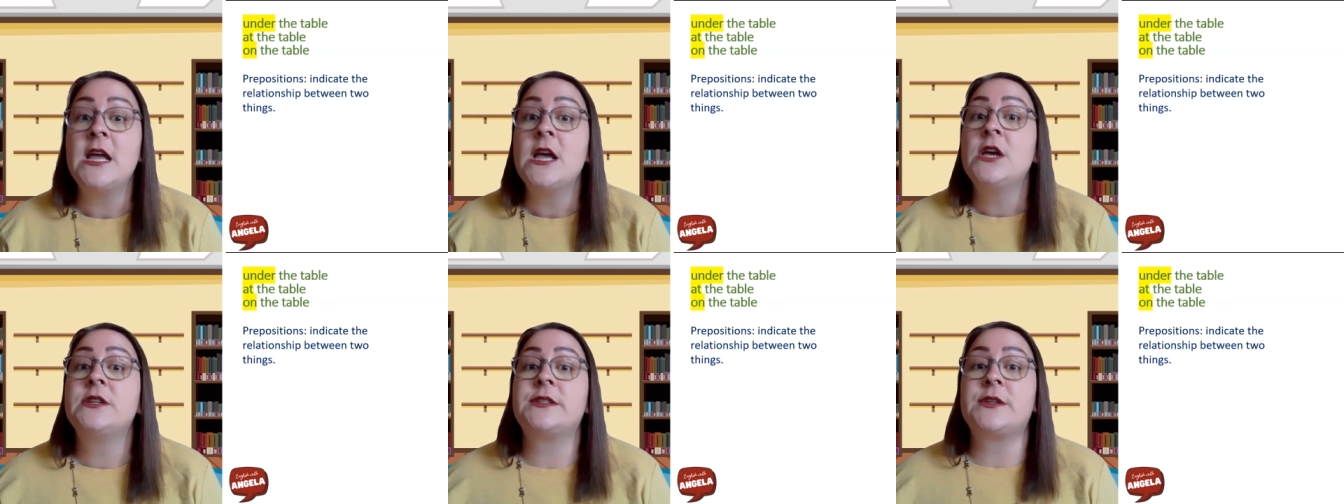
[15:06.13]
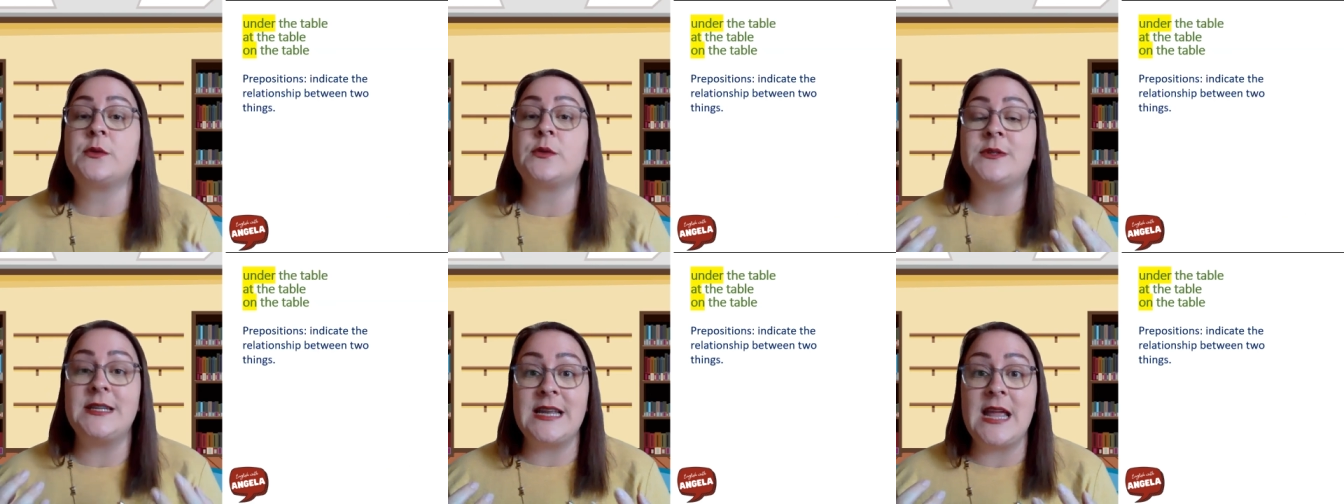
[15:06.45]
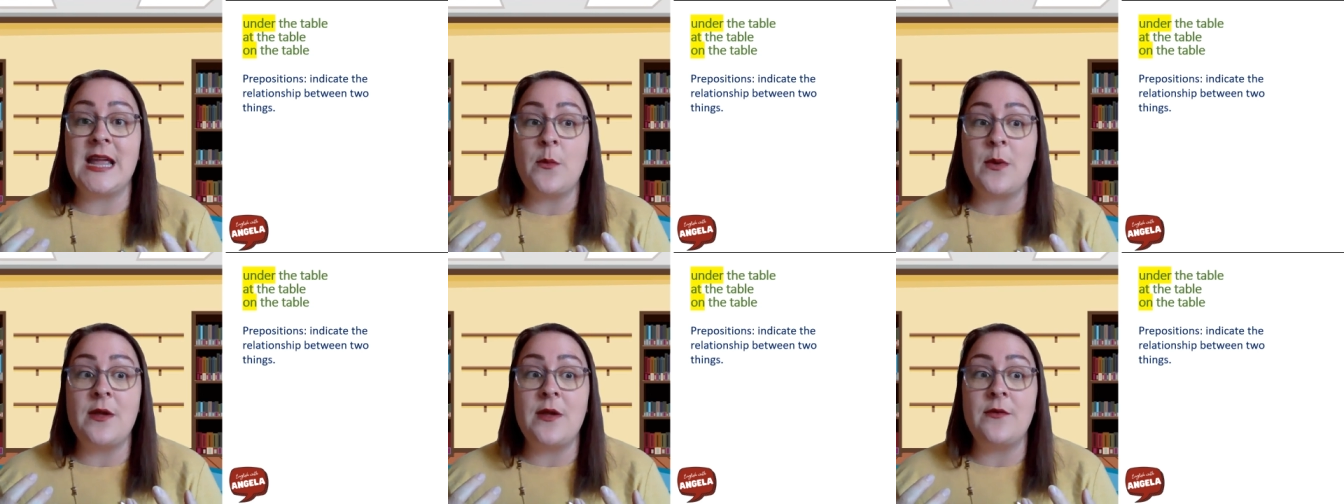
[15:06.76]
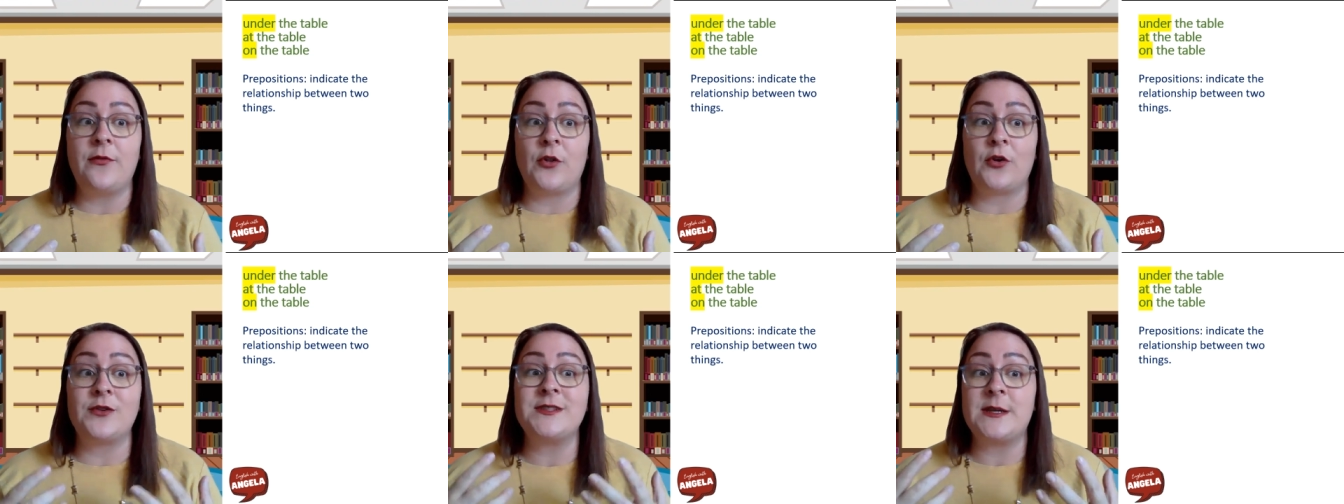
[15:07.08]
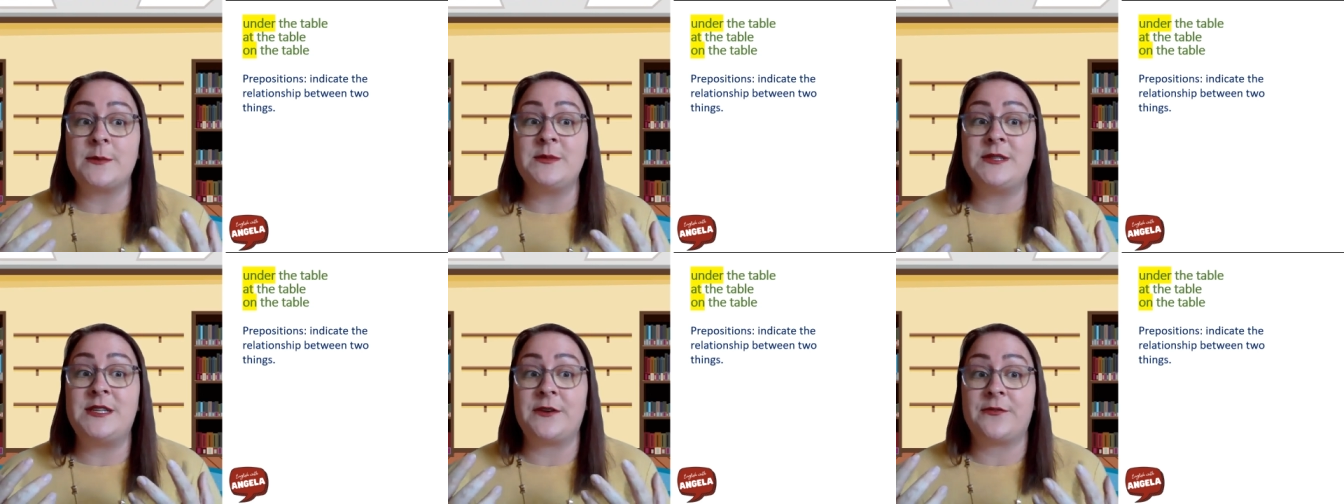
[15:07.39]
So today we've learned
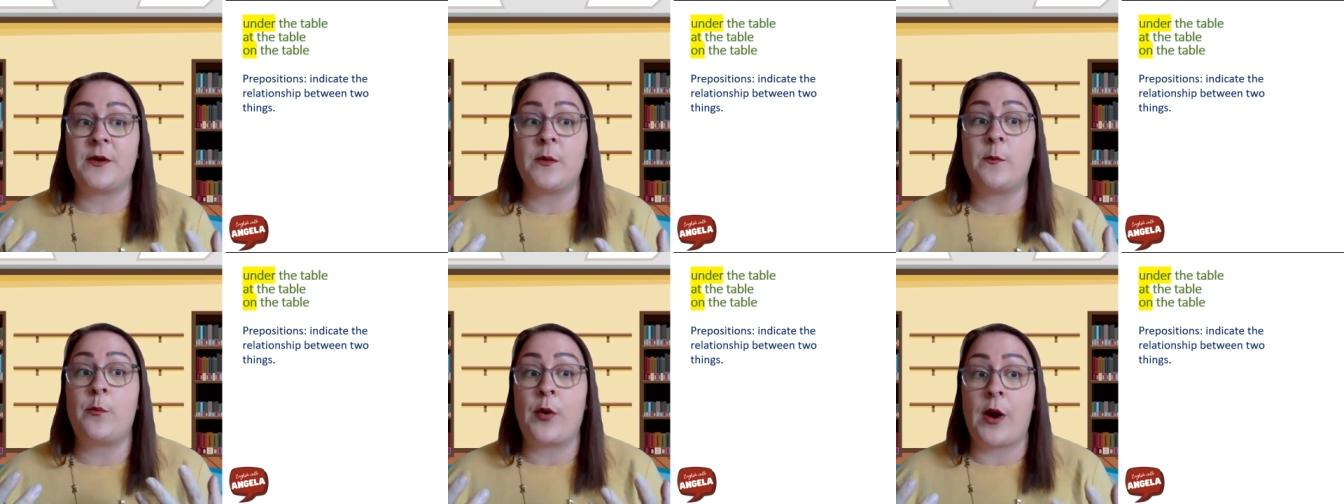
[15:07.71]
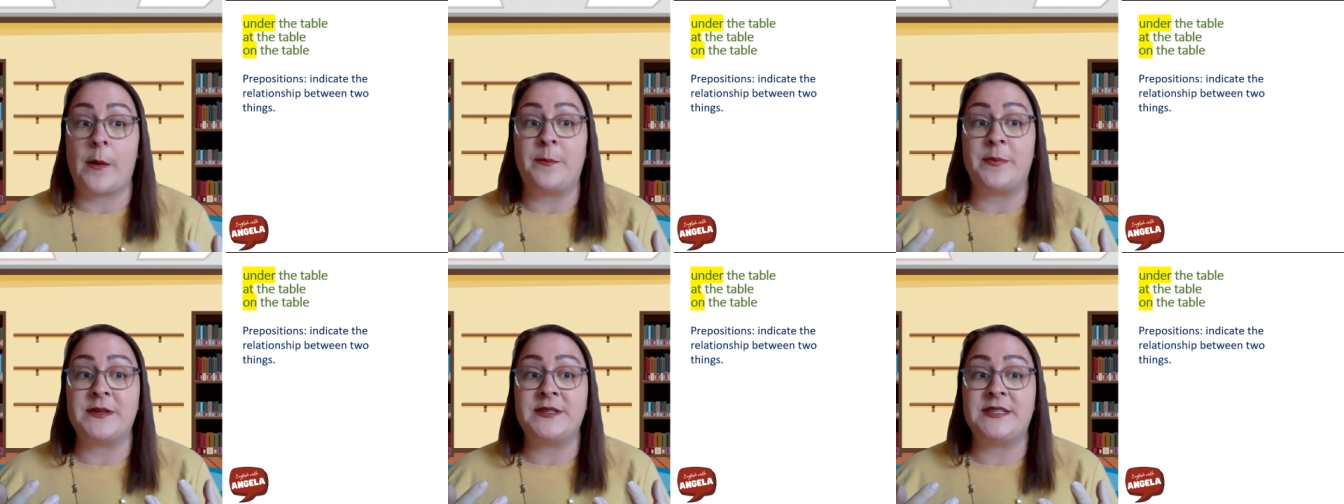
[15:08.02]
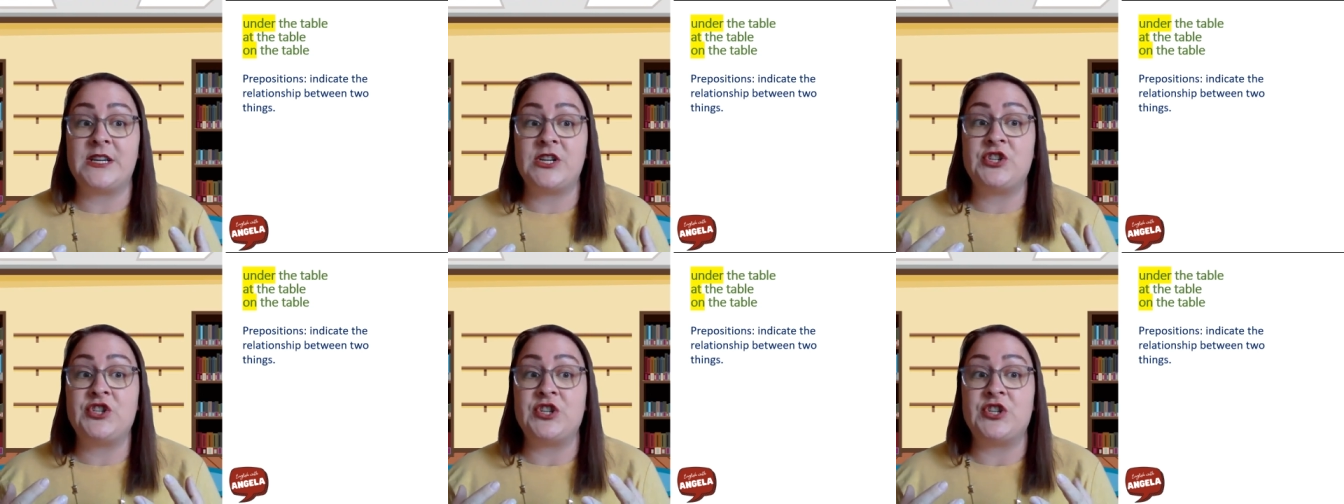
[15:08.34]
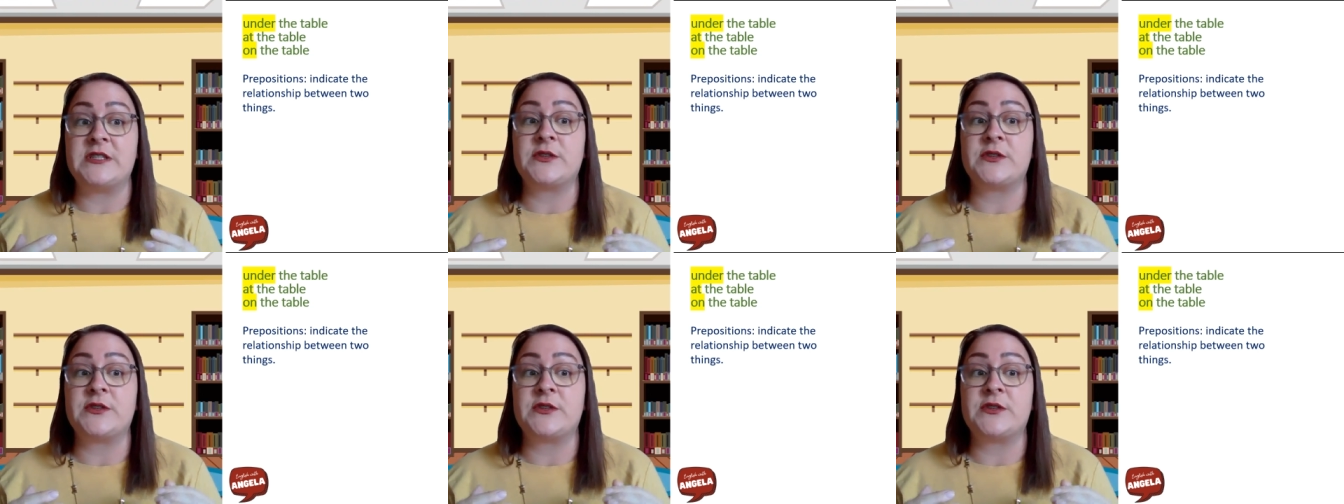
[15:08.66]
some different prepositions.